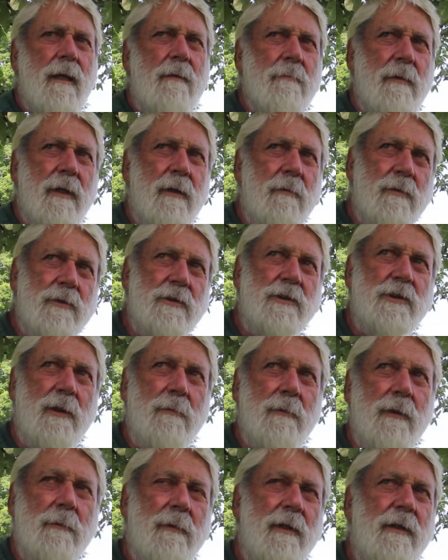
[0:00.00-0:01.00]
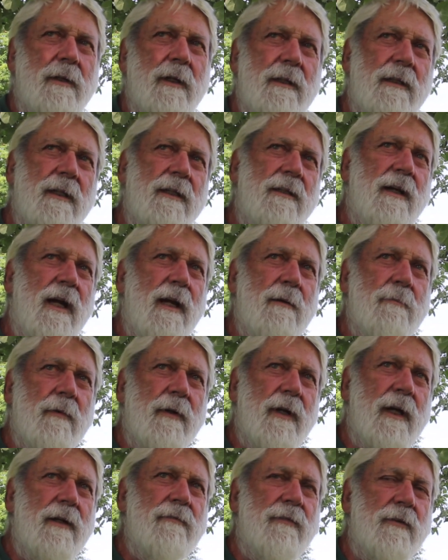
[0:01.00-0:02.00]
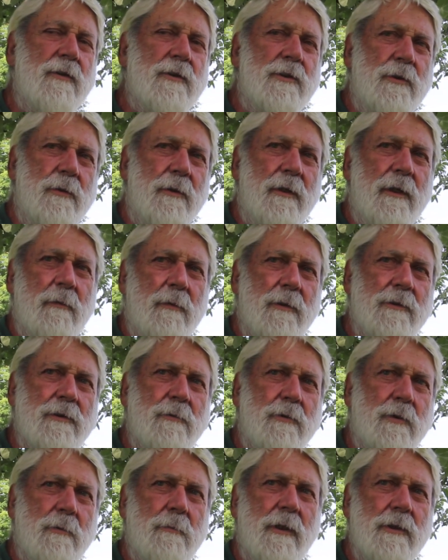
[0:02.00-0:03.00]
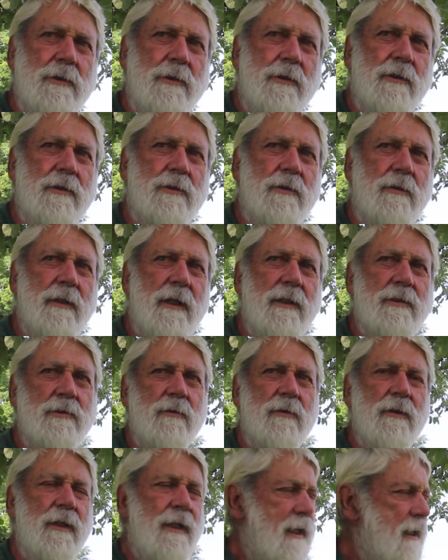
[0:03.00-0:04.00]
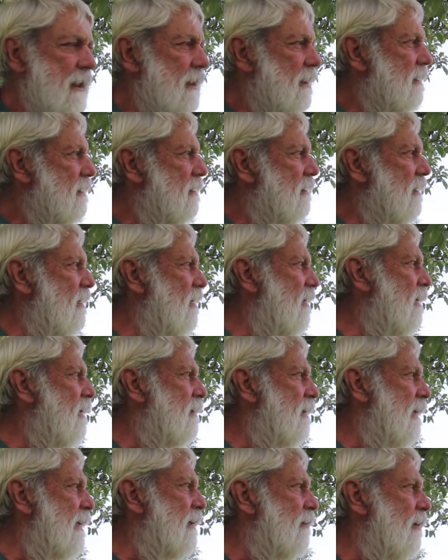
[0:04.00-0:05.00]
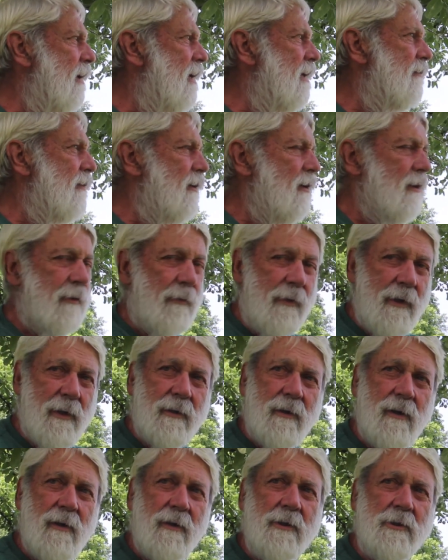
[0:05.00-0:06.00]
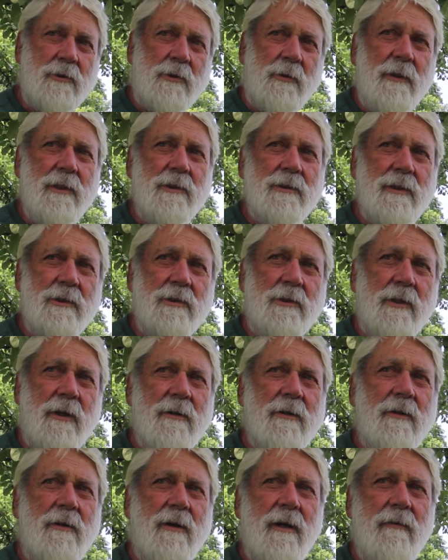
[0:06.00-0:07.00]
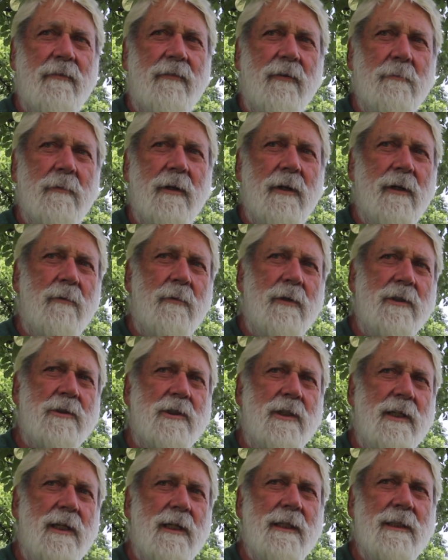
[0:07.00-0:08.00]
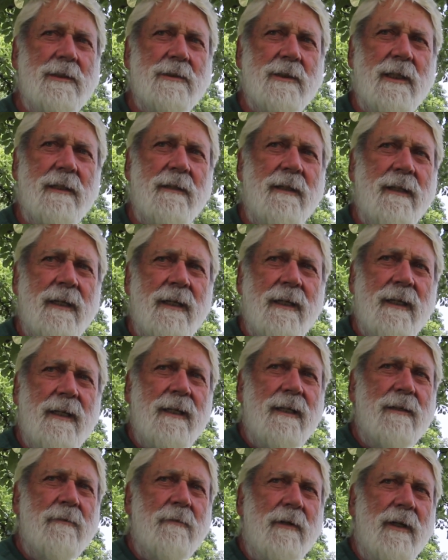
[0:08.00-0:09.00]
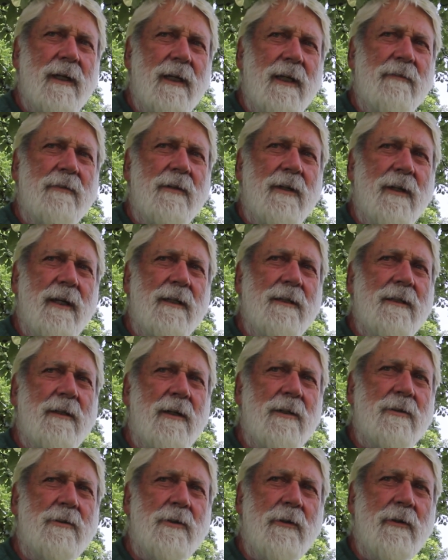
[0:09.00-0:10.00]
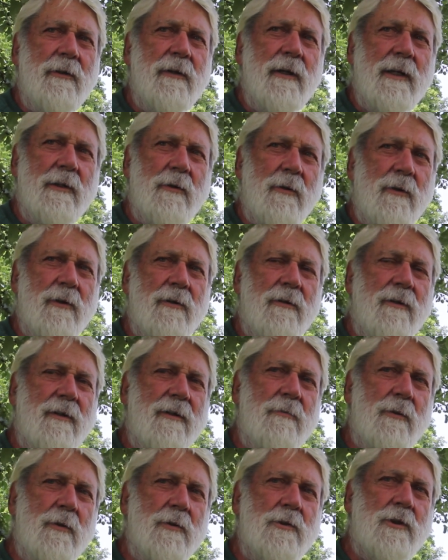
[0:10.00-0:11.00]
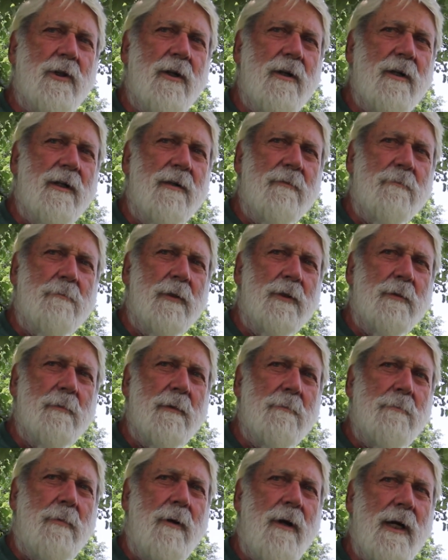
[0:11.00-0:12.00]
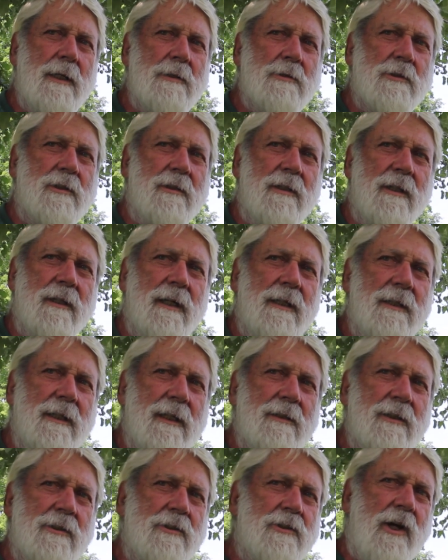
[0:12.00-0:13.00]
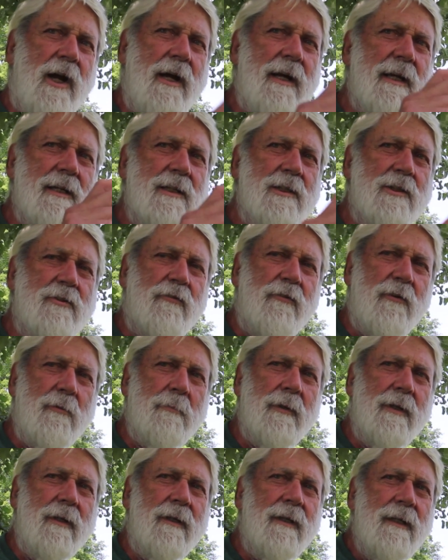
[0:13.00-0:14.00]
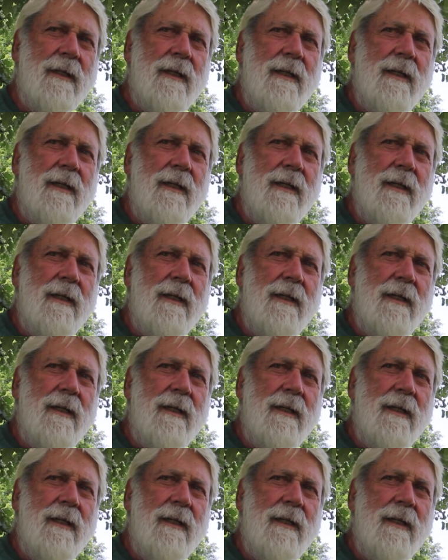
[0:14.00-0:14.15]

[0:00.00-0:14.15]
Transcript: but it was similar. But at the time when I first doing it, it wasn't too much here. So yeah, so later on, if we look around, all these trees, I started off from little wee seedlings. When I lived in London, Ontario, I'd order the rootstock and put them in pots, and then I'd get the scions from an